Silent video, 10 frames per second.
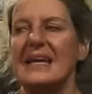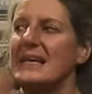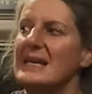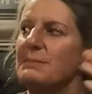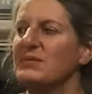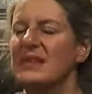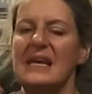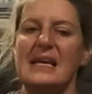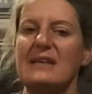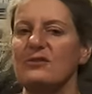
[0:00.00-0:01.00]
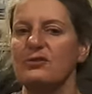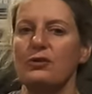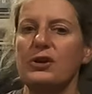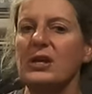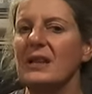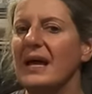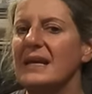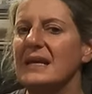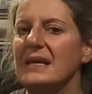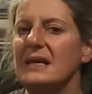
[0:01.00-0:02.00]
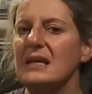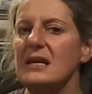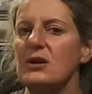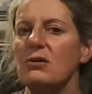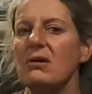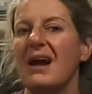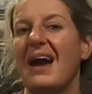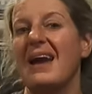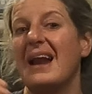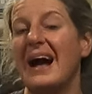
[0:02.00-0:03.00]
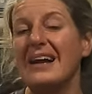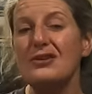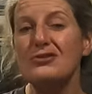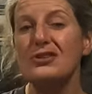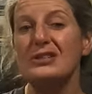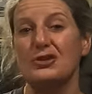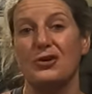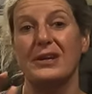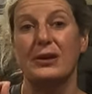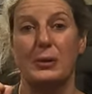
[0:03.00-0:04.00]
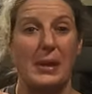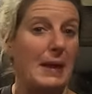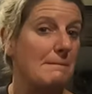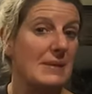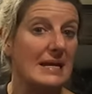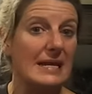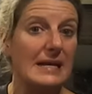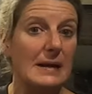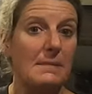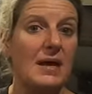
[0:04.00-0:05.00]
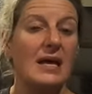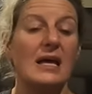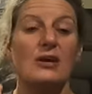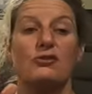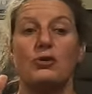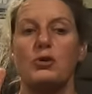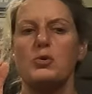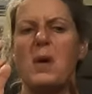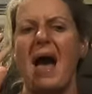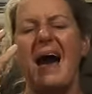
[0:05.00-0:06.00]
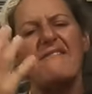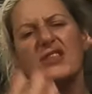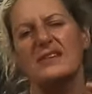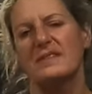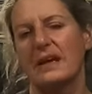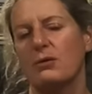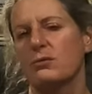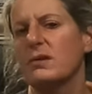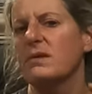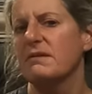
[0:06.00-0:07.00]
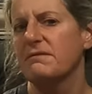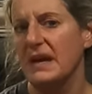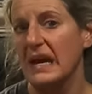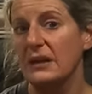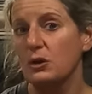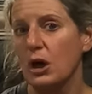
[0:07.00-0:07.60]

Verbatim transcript: and it keeps the heat circulating in here. And I usually turn it on like medium. So you have the sound of the fan